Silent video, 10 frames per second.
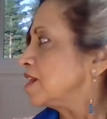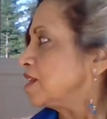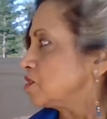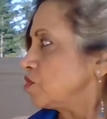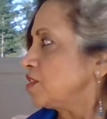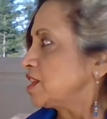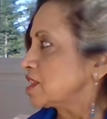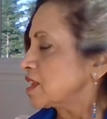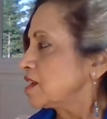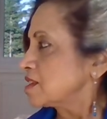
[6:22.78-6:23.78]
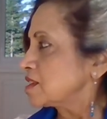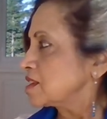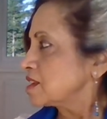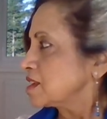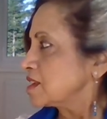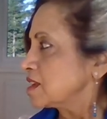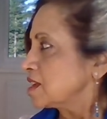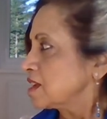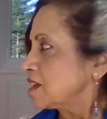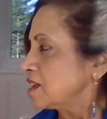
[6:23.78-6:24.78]
So we discussed,
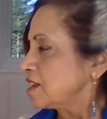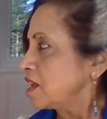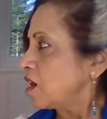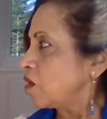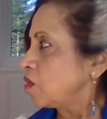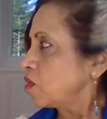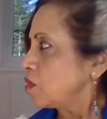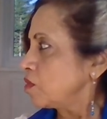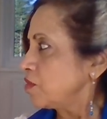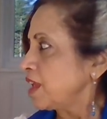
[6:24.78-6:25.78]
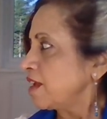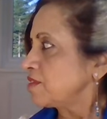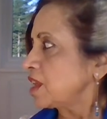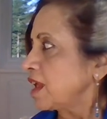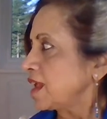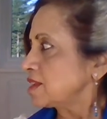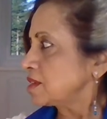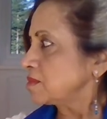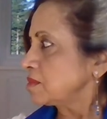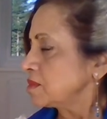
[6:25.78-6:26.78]
now we have the
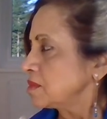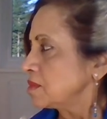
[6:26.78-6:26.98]
atom.